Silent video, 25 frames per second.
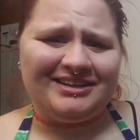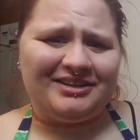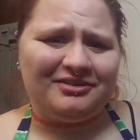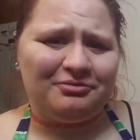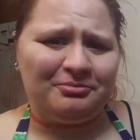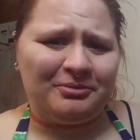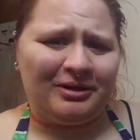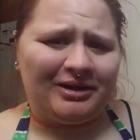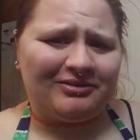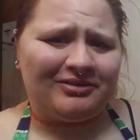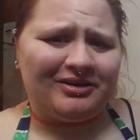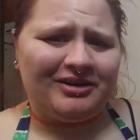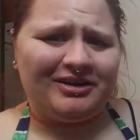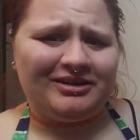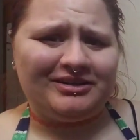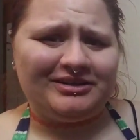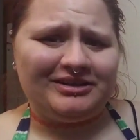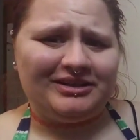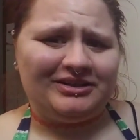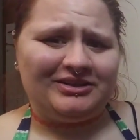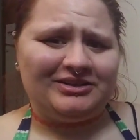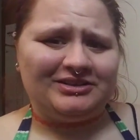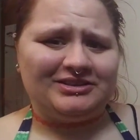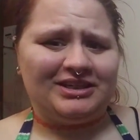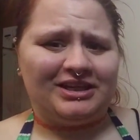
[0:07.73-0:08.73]
different background.
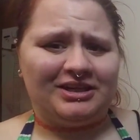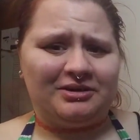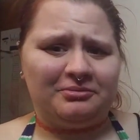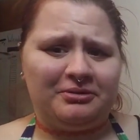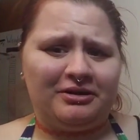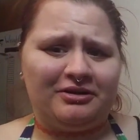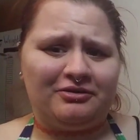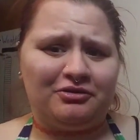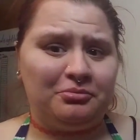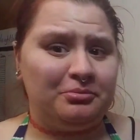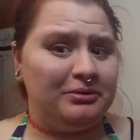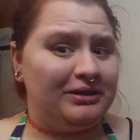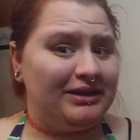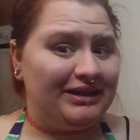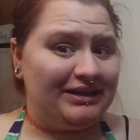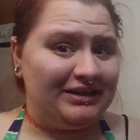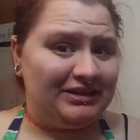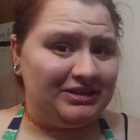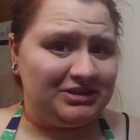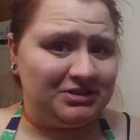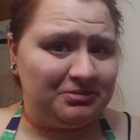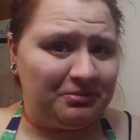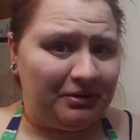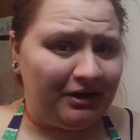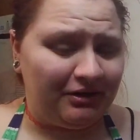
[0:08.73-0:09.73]
It looks like a bathroom. It
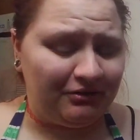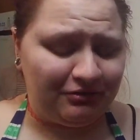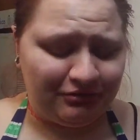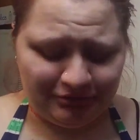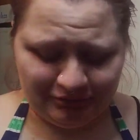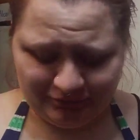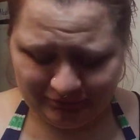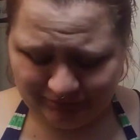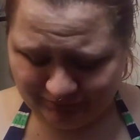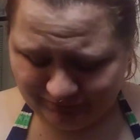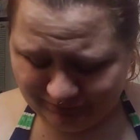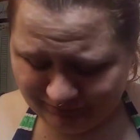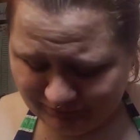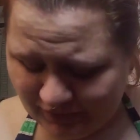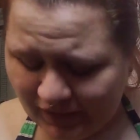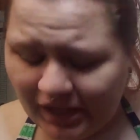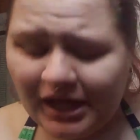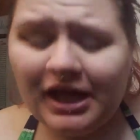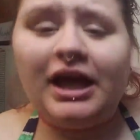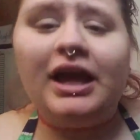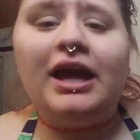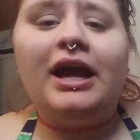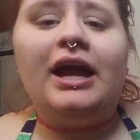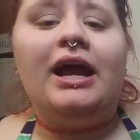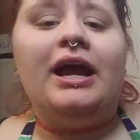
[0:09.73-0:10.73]
is a bathroom.
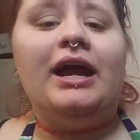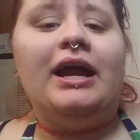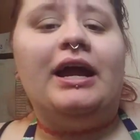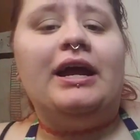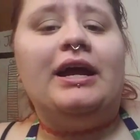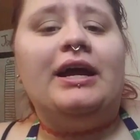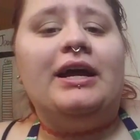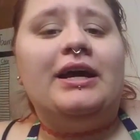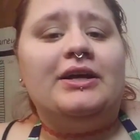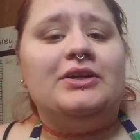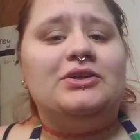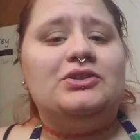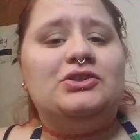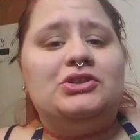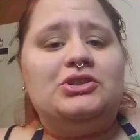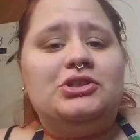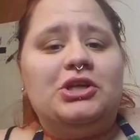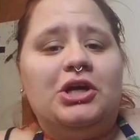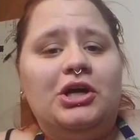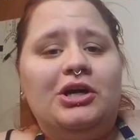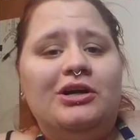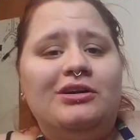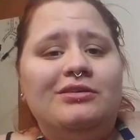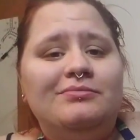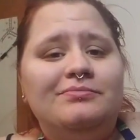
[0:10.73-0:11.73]
And
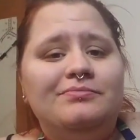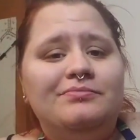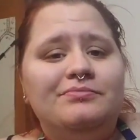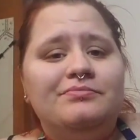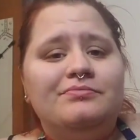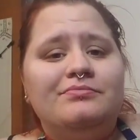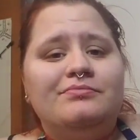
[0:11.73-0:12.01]
so,